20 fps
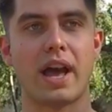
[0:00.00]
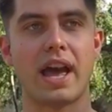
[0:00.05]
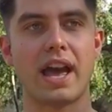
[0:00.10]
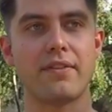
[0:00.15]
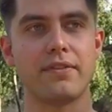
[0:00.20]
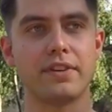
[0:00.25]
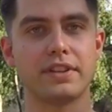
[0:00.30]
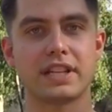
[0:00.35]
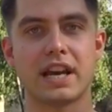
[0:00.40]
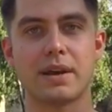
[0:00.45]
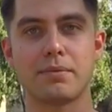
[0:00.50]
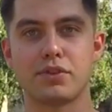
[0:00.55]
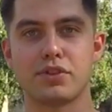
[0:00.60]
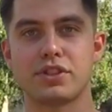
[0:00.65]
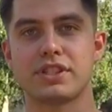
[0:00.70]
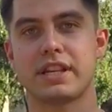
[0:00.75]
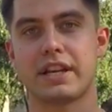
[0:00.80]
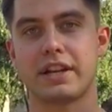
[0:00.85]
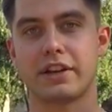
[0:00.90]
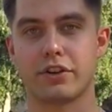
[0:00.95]
every time you
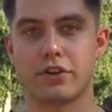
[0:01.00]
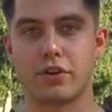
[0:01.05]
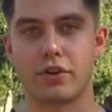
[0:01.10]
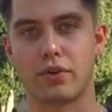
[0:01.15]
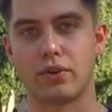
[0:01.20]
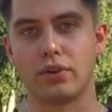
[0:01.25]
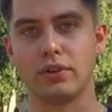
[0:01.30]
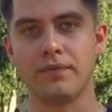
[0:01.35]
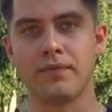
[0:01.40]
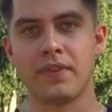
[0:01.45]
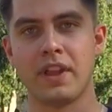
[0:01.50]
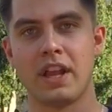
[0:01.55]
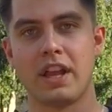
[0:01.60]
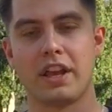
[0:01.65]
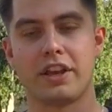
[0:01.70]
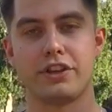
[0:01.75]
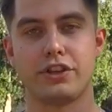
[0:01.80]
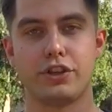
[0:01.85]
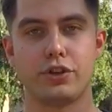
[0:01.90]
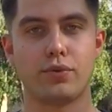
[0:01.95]
set a goal,
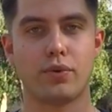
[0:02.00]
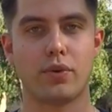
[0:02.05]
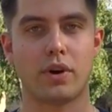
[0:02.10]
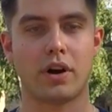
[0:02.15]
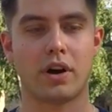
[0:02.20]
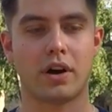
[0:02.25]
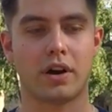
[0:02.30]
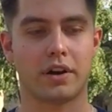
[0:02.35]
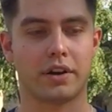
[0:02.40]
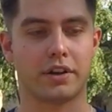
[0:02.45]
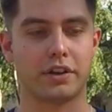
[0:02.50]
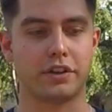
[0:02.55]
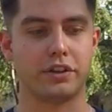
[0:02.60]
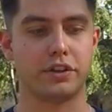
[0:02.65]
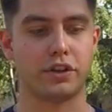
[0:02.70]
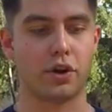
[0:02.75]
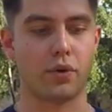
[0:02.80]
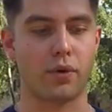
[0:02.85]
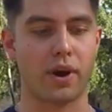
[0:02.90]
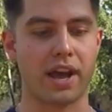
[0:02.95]
you are,
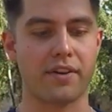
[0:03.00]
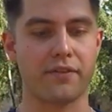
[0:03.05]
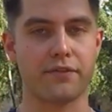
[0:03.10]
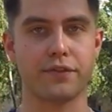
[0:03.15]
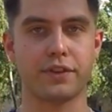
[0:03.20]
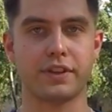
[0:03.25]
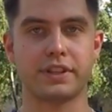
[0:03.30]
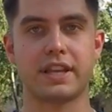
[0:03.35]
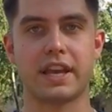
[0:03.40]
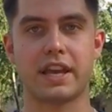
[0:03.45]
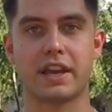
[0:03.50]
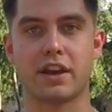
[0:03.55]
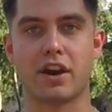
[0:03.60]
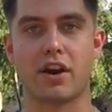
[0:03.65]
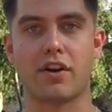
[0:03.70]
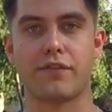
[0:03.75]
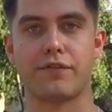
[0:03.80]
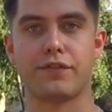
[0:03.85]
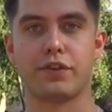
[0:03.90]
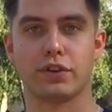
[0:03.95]
every day
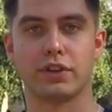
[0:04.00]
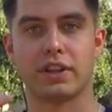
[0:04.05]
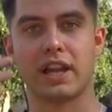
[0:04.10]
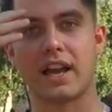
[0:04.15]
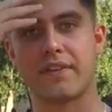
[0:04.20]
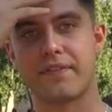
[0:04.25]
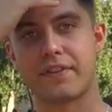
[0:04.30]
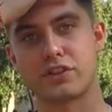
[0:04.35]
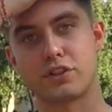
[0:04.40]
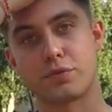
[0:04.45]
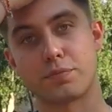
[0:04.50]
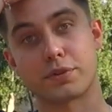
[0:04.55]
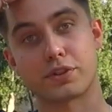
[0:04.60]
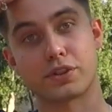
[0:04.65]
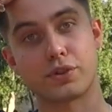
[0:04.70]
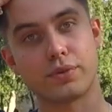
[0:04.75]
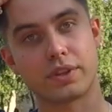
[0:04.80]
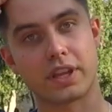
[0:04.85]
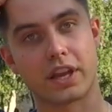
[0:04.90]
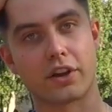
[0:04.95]
of your life as you're
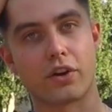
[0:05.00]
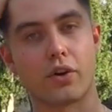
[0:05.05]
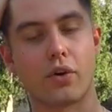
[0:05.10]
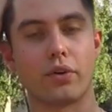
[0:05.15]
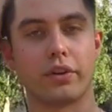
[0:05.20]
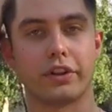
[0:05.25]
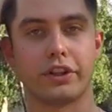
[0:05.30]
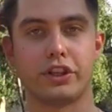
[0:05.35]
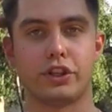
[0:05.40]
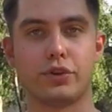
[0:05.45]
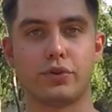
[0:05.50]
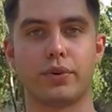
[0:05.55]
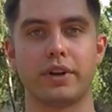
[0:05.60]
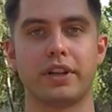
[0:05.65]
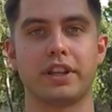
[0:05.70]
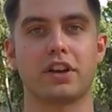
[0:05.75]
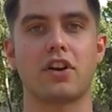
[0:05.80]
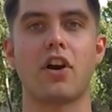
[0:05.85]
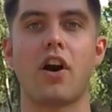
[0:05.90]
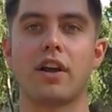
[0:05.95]
pursuing that goal, you are
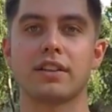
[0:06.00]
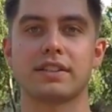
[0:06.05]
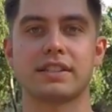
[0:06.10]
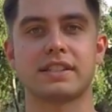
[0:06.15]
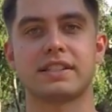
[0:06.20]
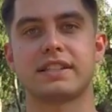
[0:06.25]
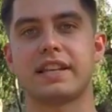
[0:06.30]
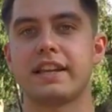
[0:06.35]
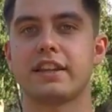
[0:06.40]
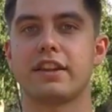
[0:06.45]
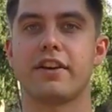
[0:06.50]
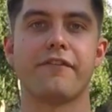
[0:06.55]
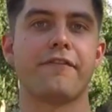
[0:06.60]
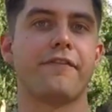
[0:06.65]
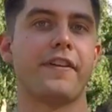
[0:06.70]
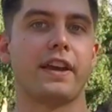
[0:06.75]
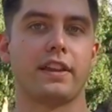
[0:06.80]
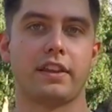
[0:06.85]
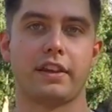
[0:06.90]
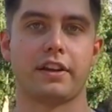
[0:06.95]
in a constant state of
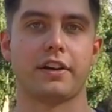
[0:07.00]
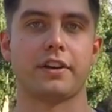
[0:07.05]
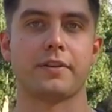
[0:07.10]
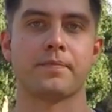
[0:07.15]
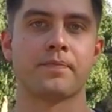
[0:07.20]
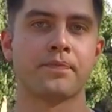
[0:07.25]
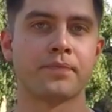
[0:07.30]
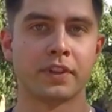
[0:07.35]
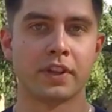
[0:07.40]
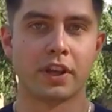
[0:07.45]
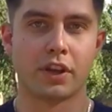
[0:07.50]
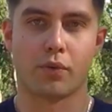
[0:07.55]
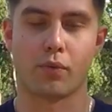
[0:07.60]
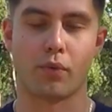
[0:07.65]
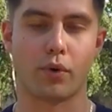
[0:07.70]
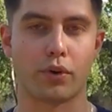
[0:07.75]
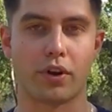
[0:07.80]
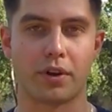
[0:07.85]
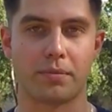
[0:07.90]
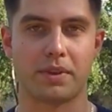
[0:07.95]
failure.
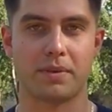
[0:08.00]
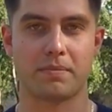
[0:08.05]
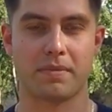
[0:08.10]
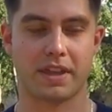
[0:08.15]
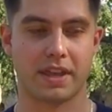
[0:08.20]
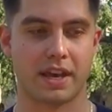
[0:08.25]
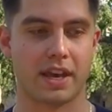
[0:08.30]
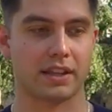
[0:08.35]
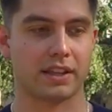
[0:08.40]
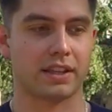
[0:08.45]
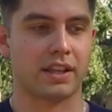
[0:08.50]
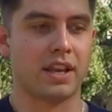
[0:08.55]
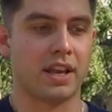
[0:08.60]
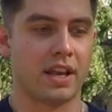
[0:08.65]
What do I mean by that?